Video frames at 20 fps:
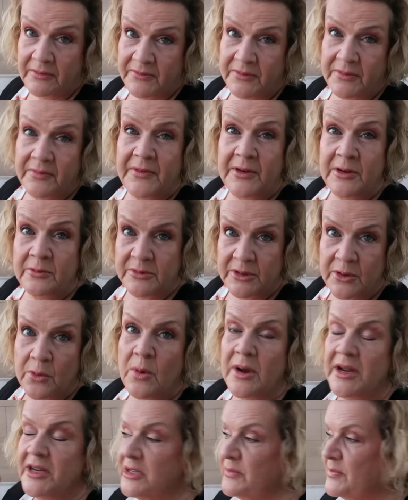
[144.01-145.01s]
I've filmed
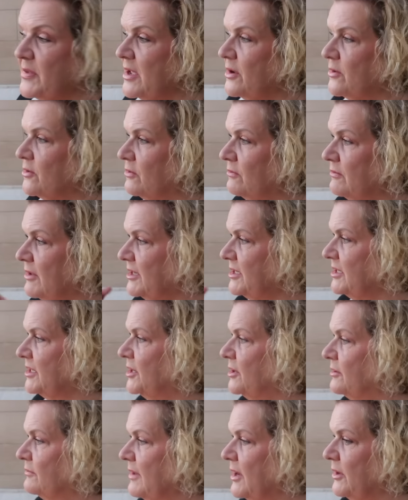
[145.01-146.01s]
quite a bit
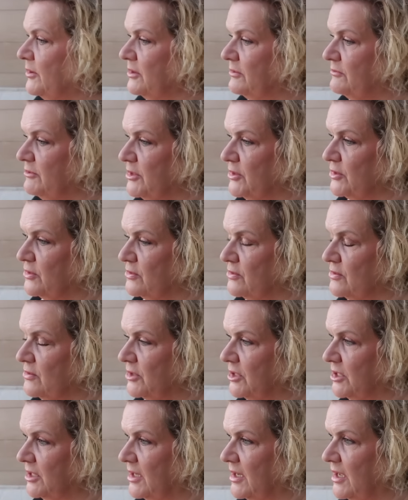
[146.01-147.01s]
already around the
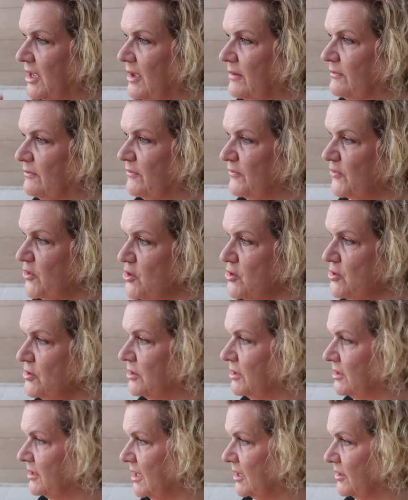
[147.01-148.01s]
resort and
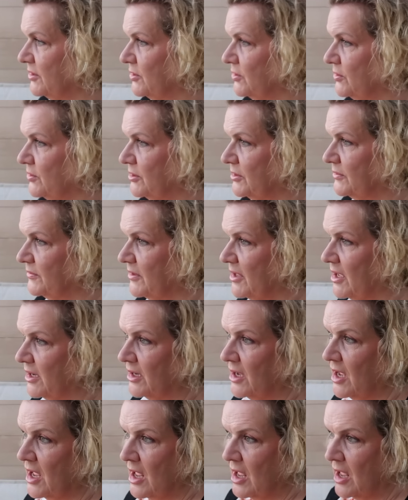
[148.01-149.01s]
food and that sort of
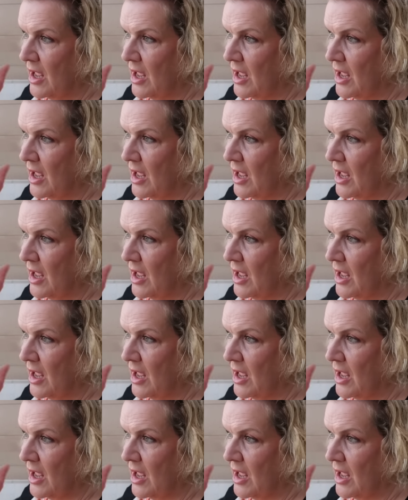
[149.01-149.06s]
thing.